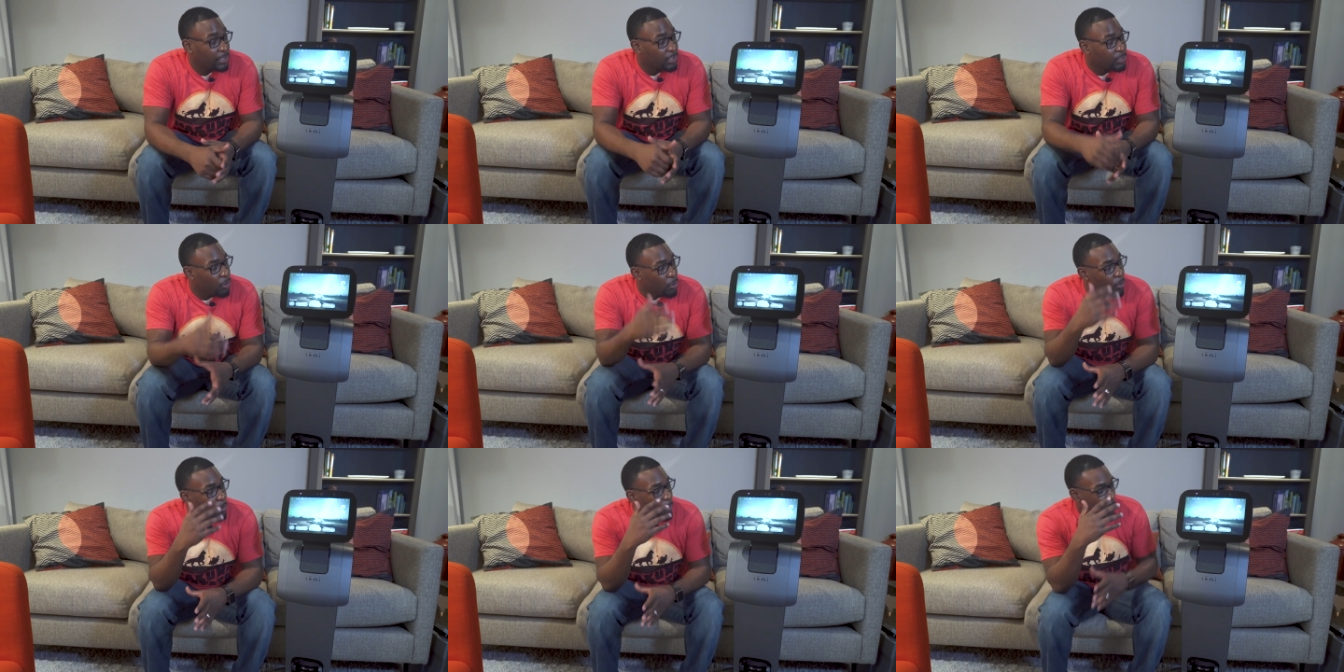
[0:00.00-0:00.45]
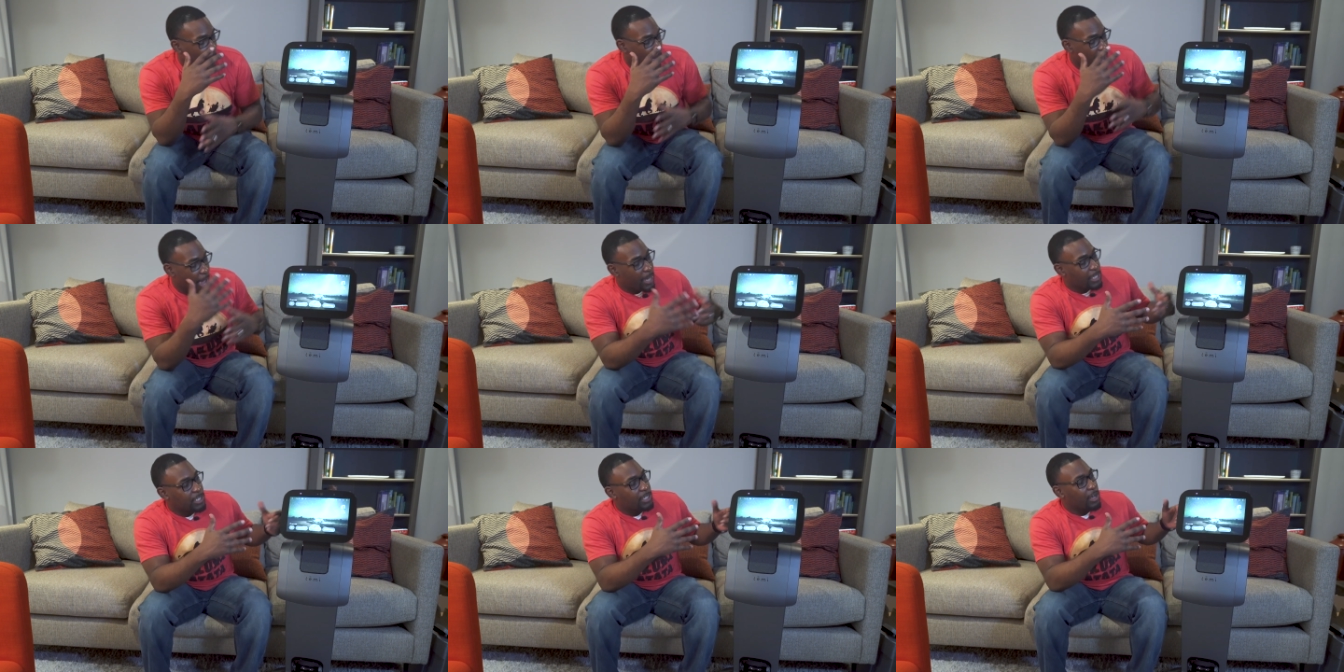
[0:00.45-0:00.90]
So
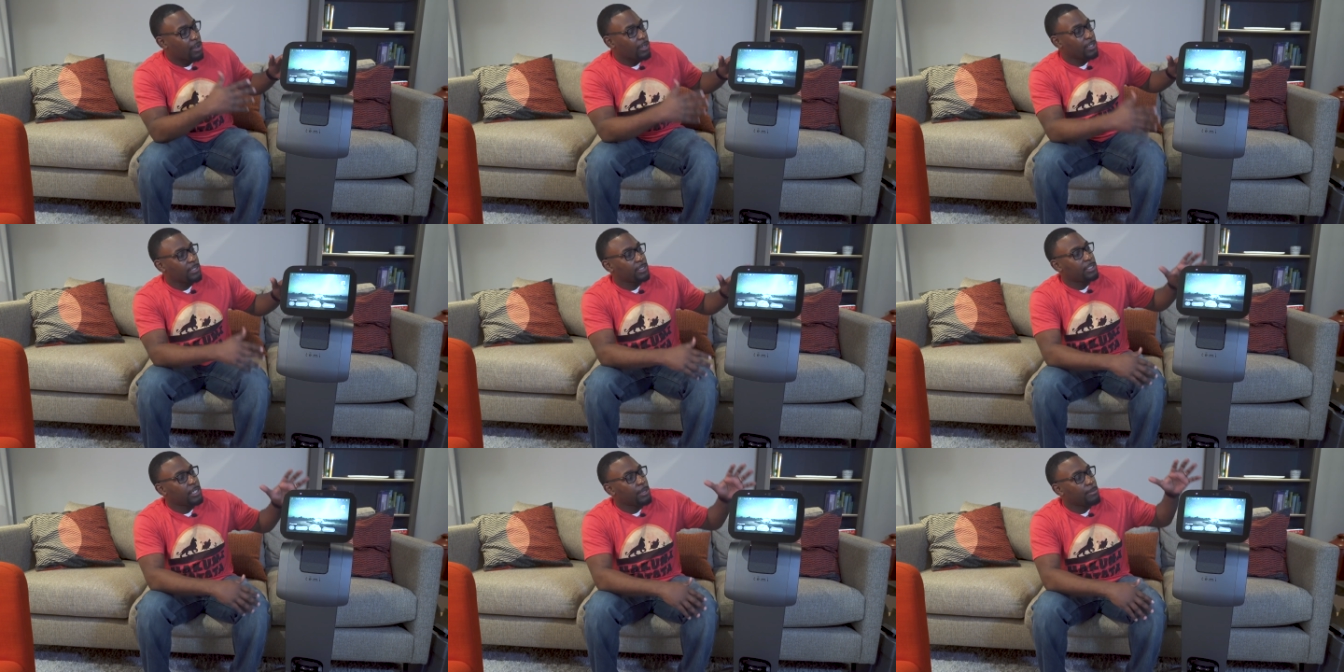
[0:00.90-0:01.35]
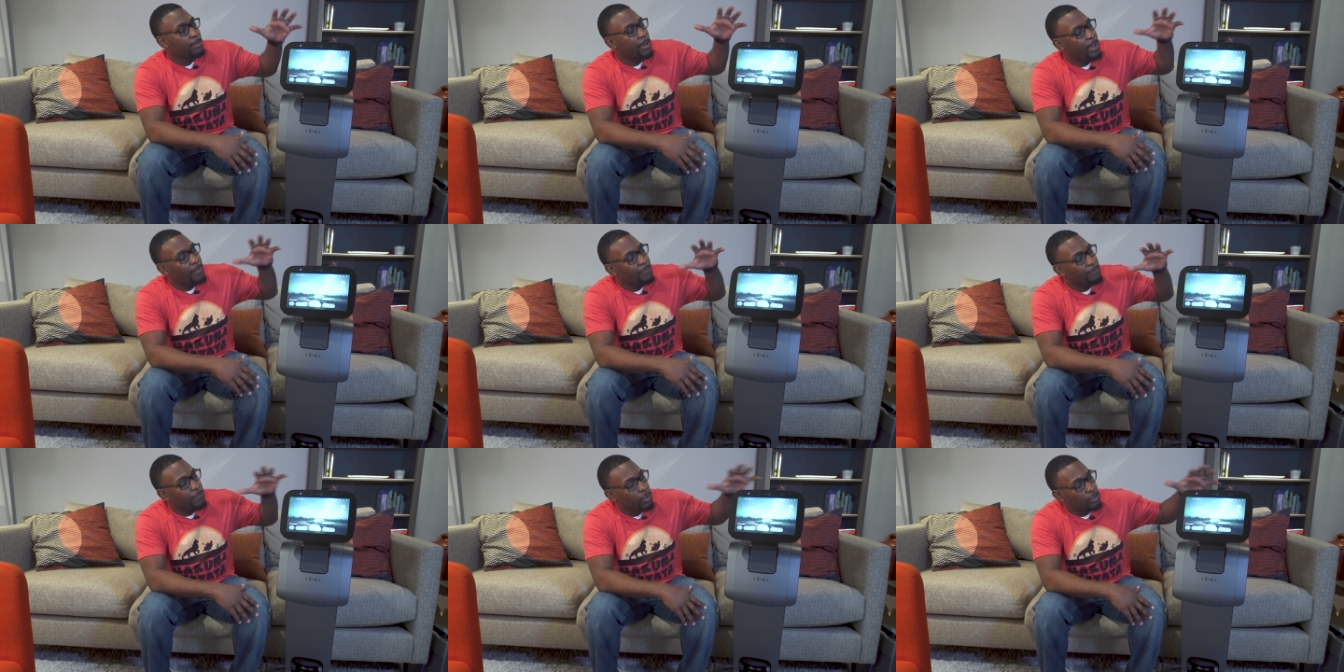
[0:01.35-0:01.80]
as y'all can see,
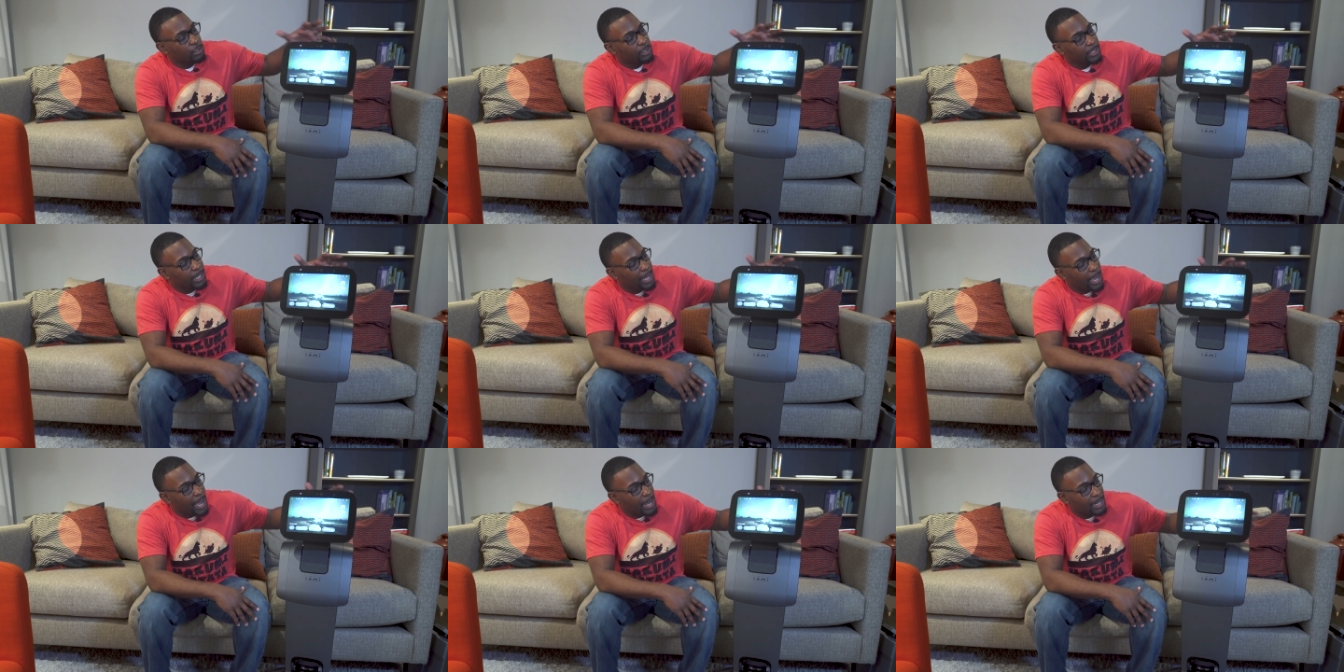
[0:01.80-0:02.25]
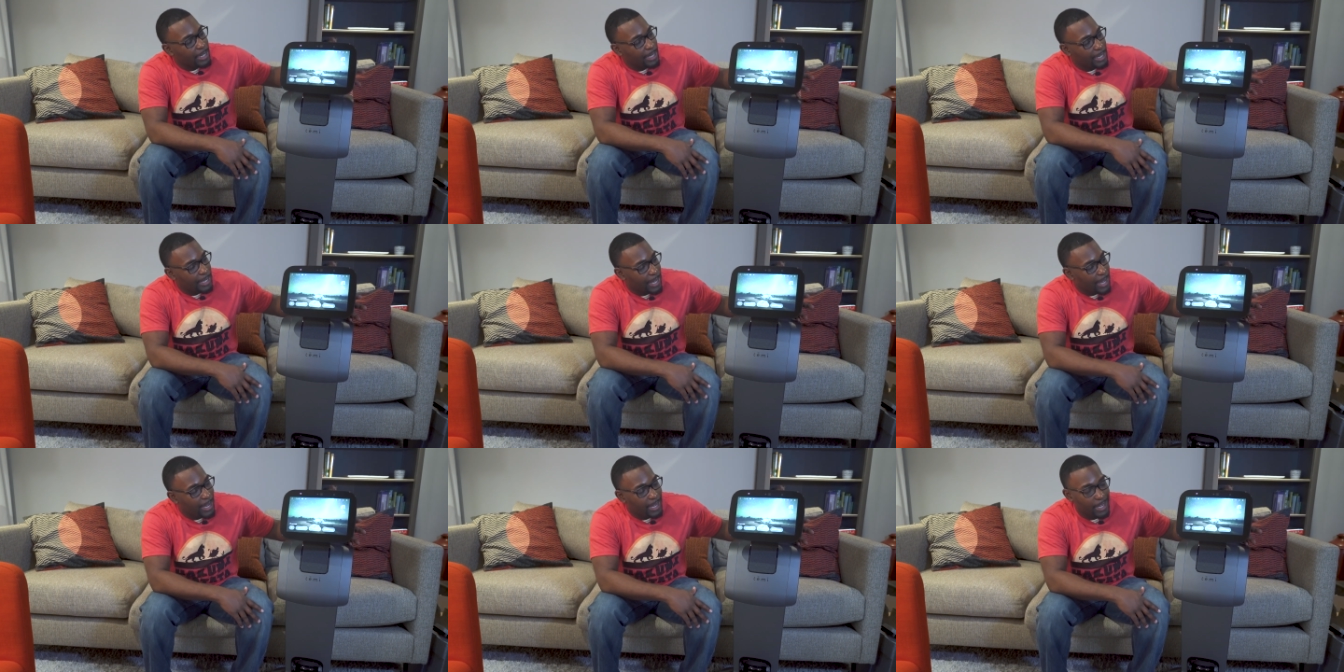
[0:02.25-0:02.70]
man, first thing out of the
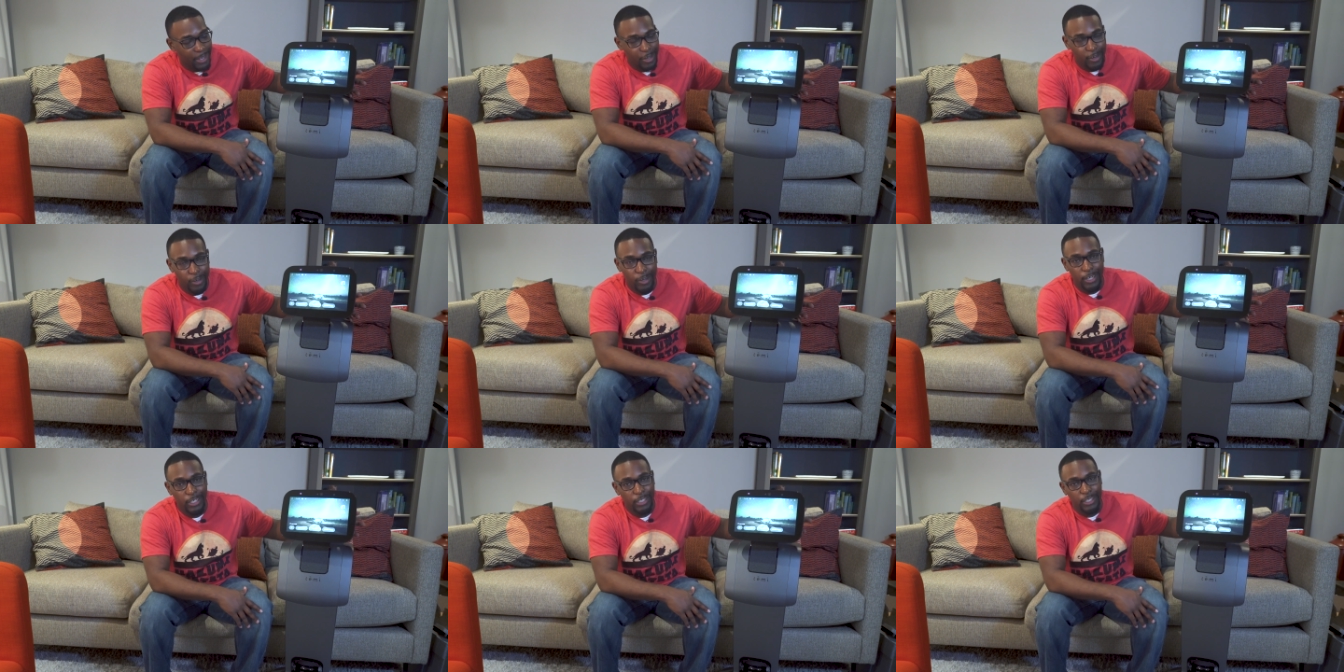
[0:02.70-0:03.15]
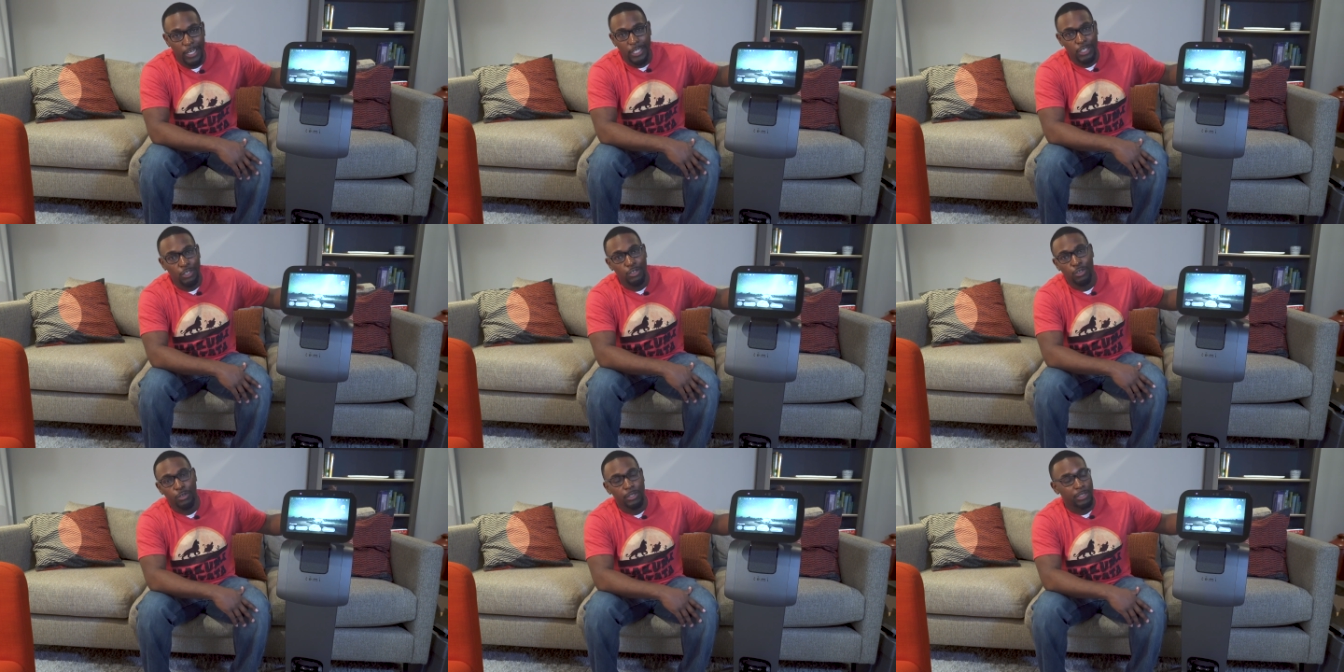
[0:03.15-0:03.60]
gate here is
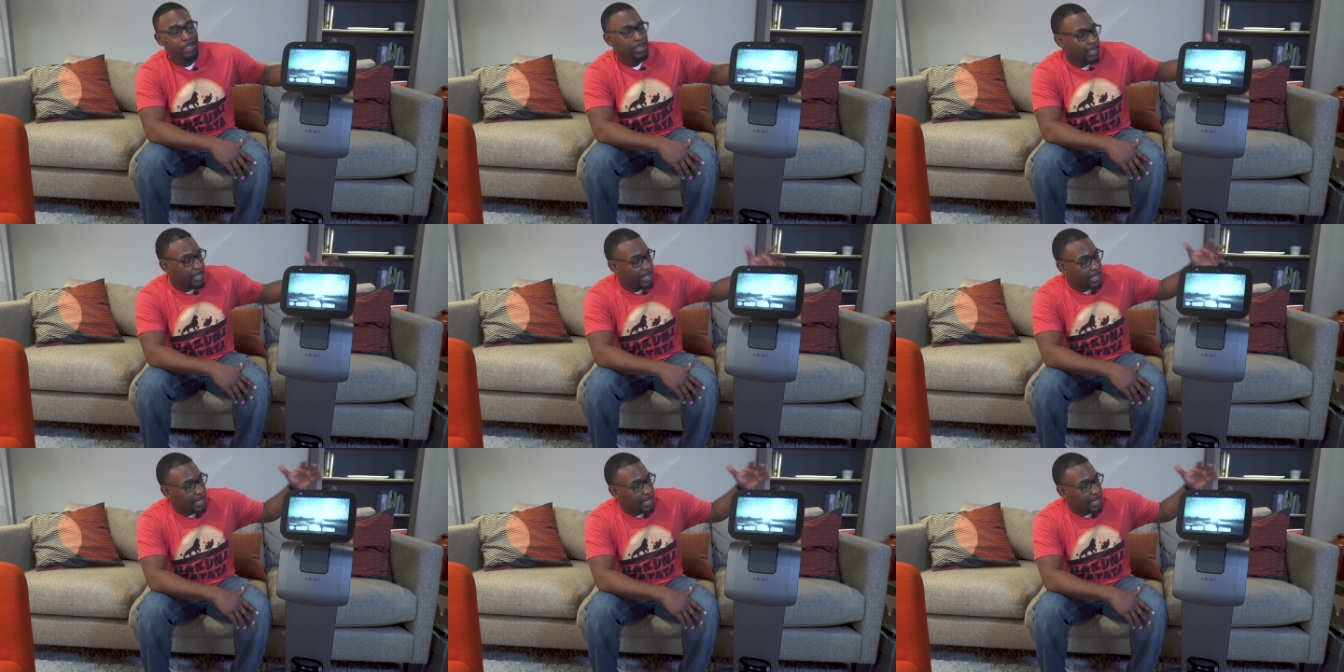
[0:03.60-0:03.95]
that you're gonna see